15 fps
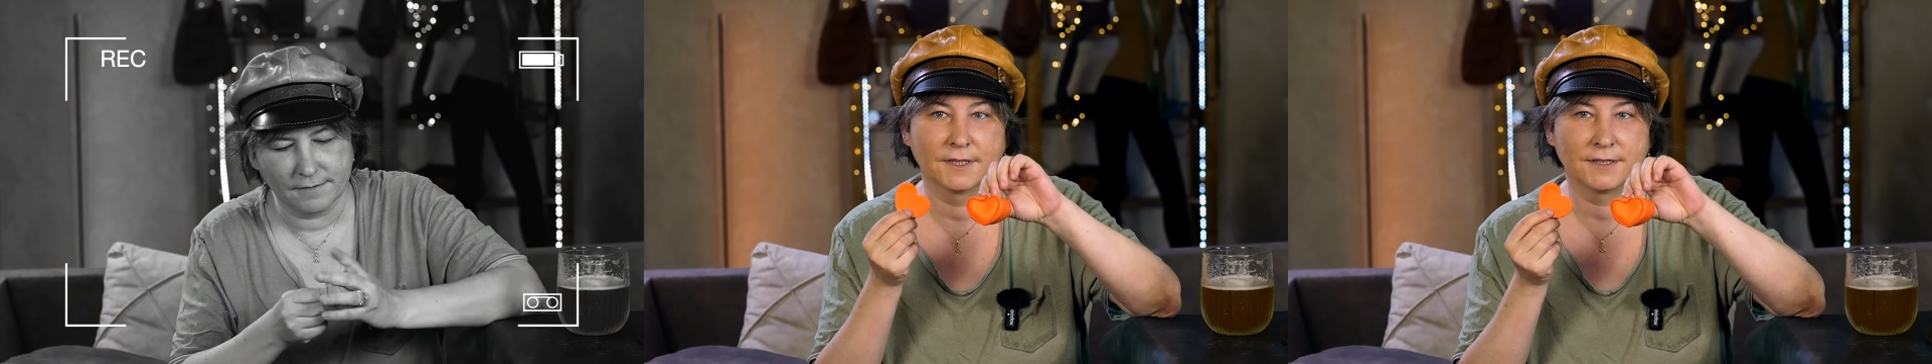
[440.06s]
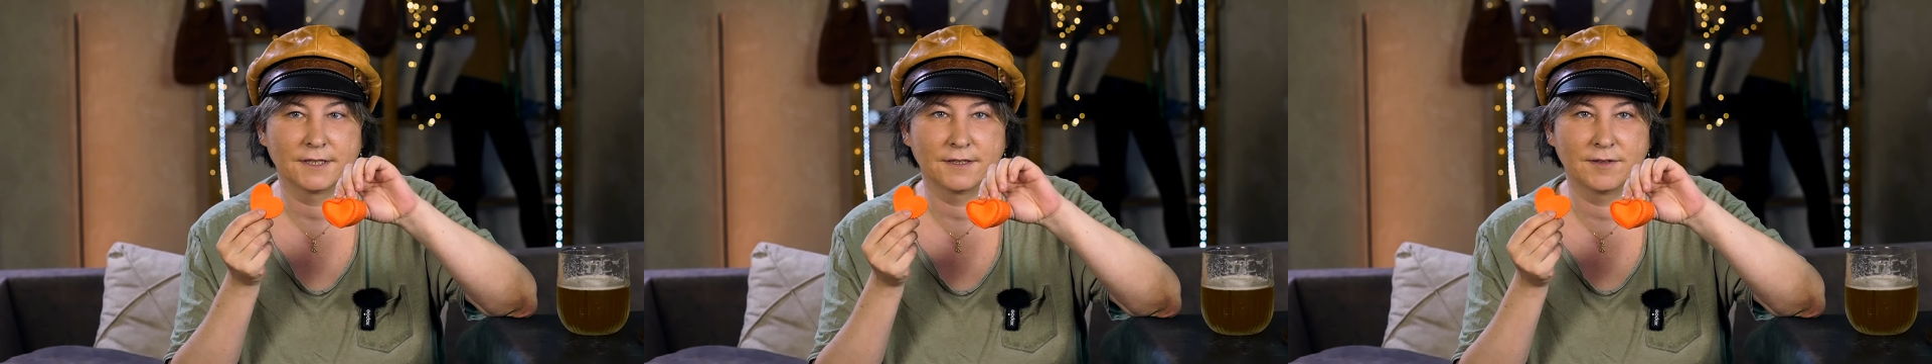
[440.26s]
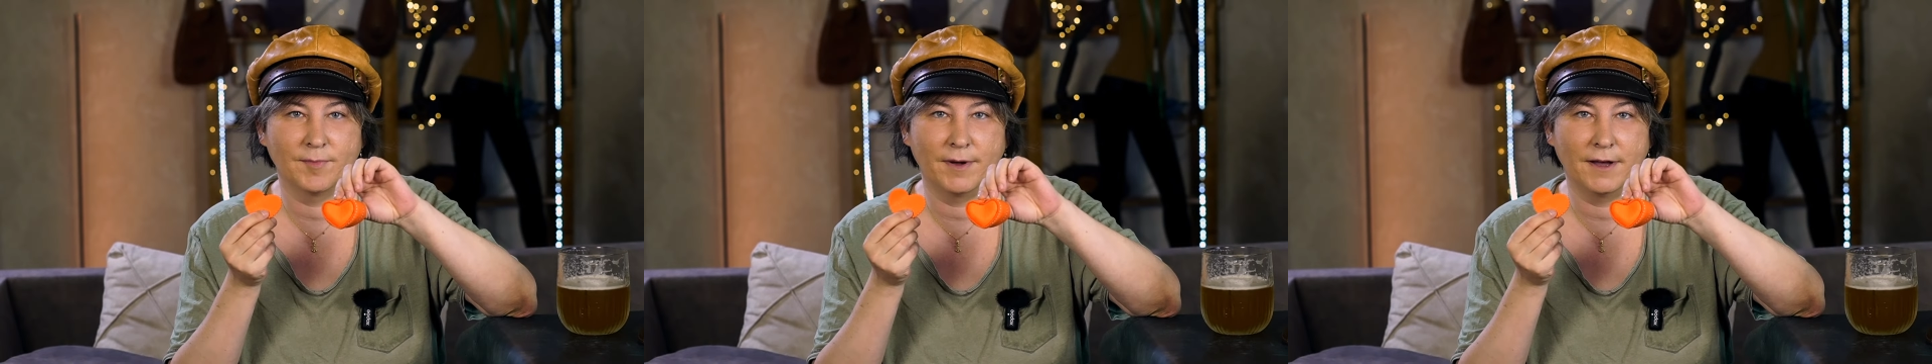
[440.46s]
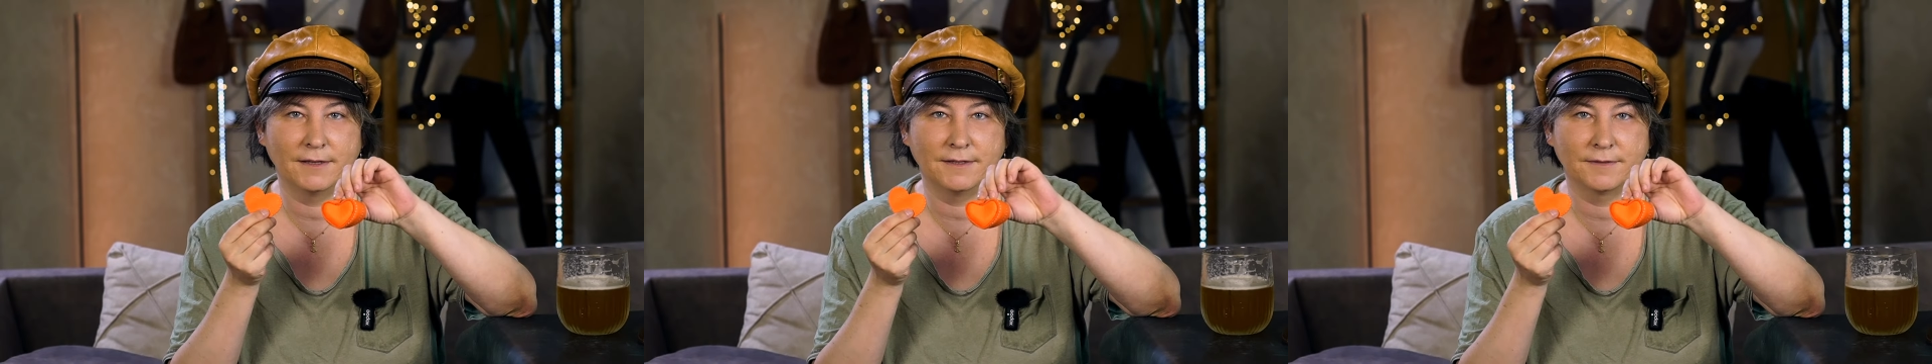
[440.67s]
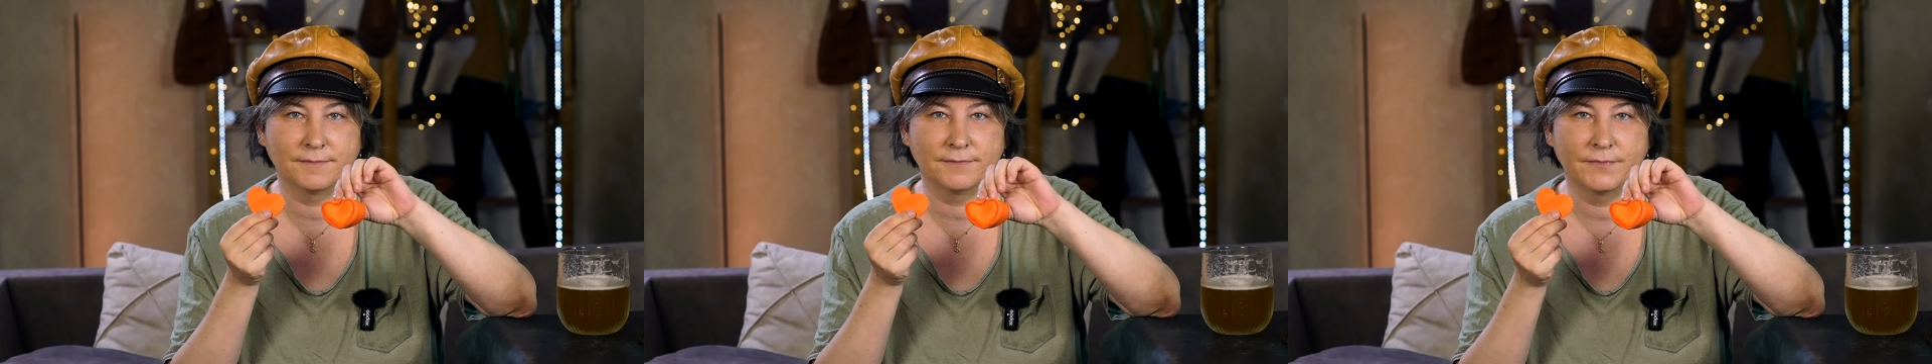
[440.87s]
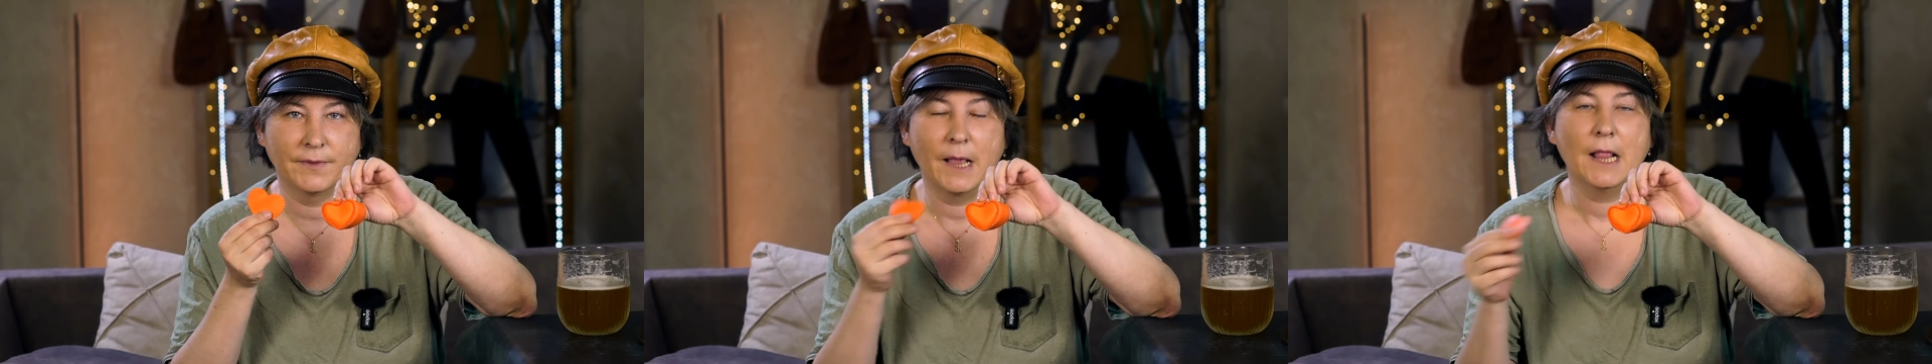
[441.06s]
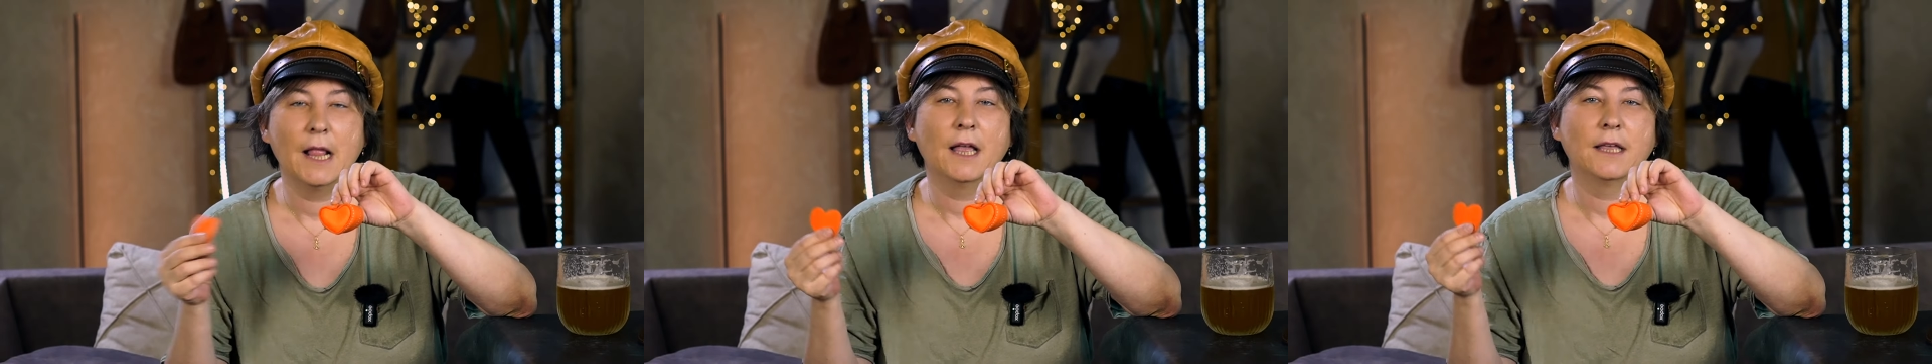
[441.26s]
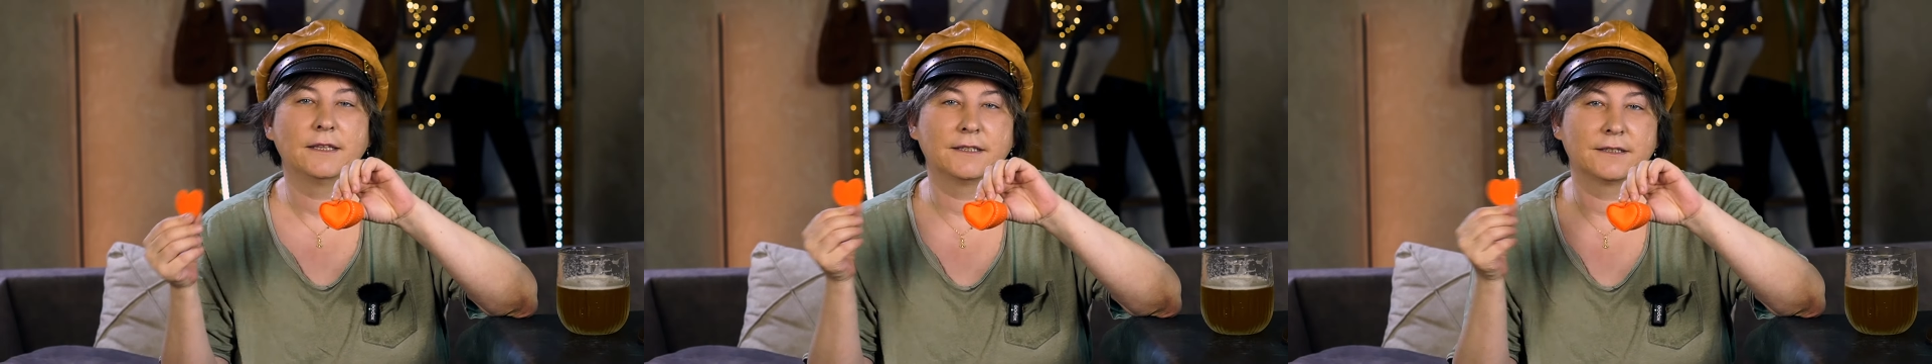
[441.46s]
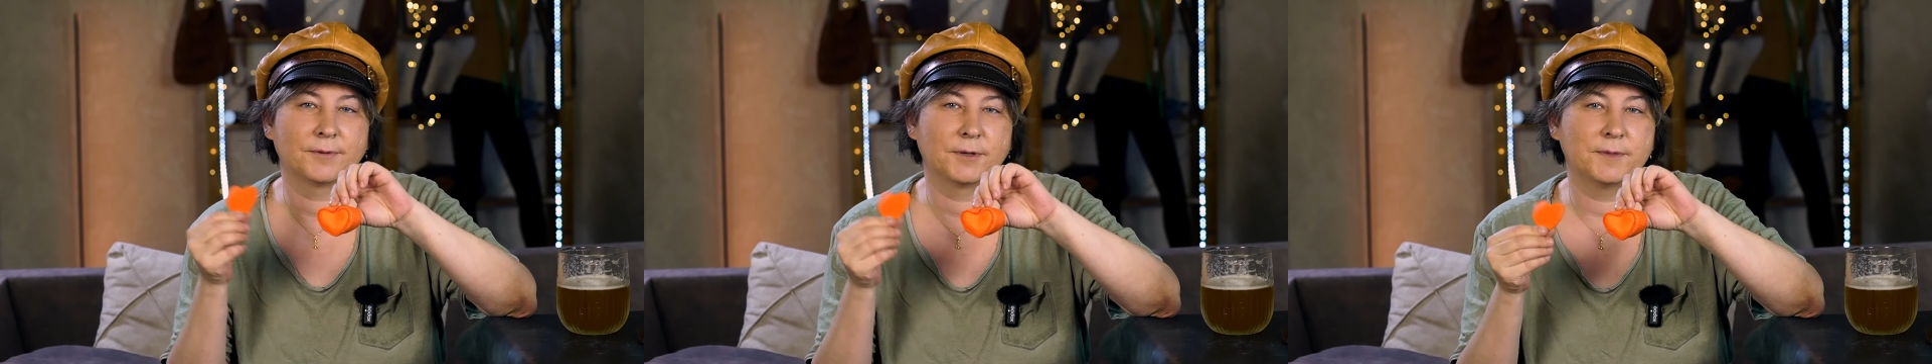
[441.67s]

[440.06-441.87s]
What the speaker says: This is the bottom. This